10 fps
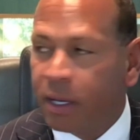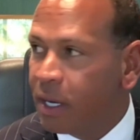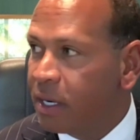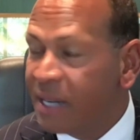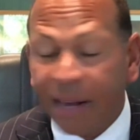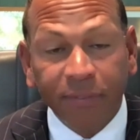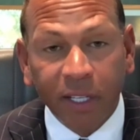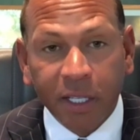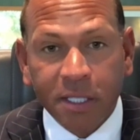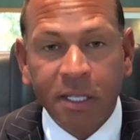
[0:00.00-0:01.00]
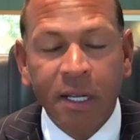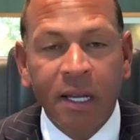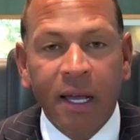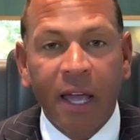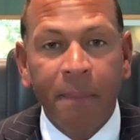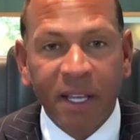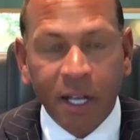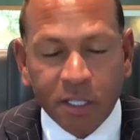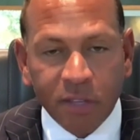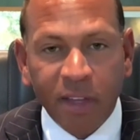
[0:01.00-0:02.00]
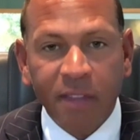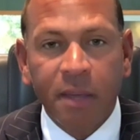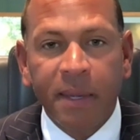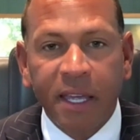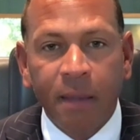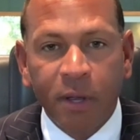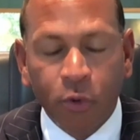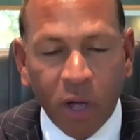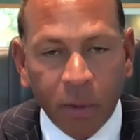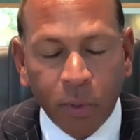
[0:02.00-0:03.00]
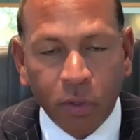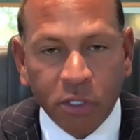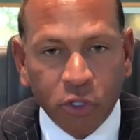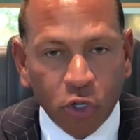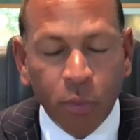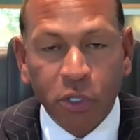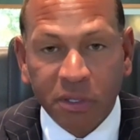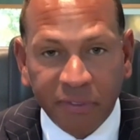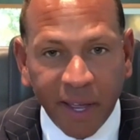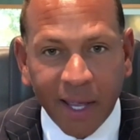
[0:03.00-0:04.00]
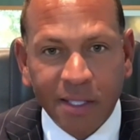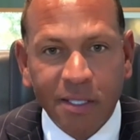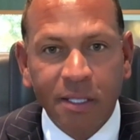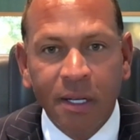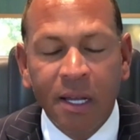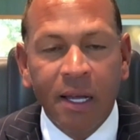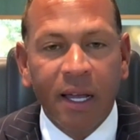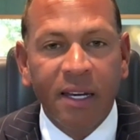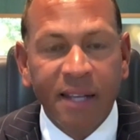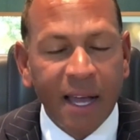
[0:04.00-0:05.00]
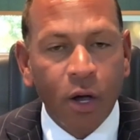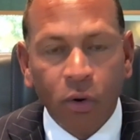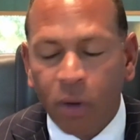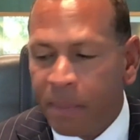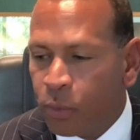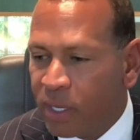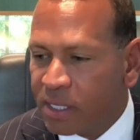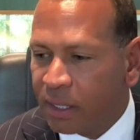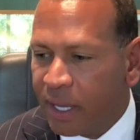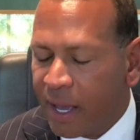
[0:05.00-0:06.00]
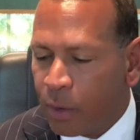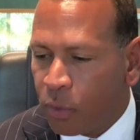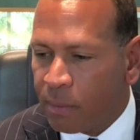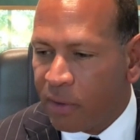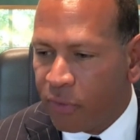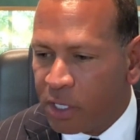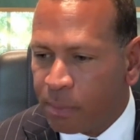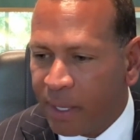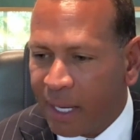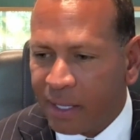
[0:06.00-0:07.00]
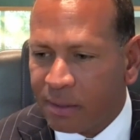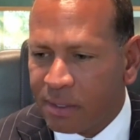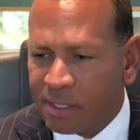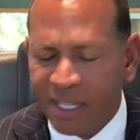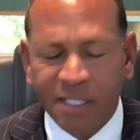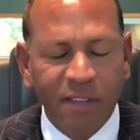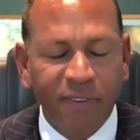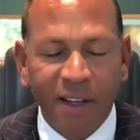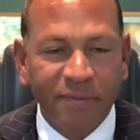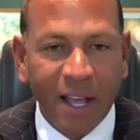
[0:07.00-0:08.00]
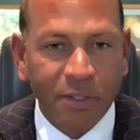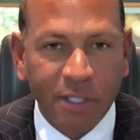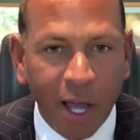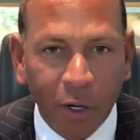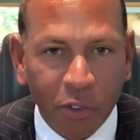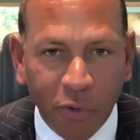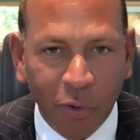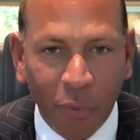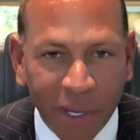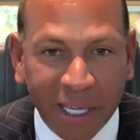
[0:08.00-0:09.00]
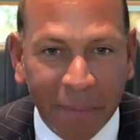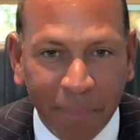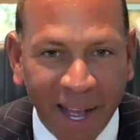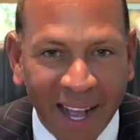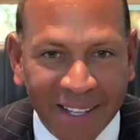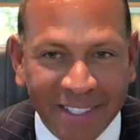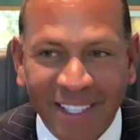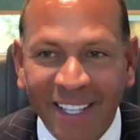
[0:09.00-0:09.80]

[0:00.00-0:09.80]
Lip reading: Netflix. And because of that, they became incredible consumers and fans. And now, I mean, recently I had one of my friends pay like $65,000 for a weekend pass.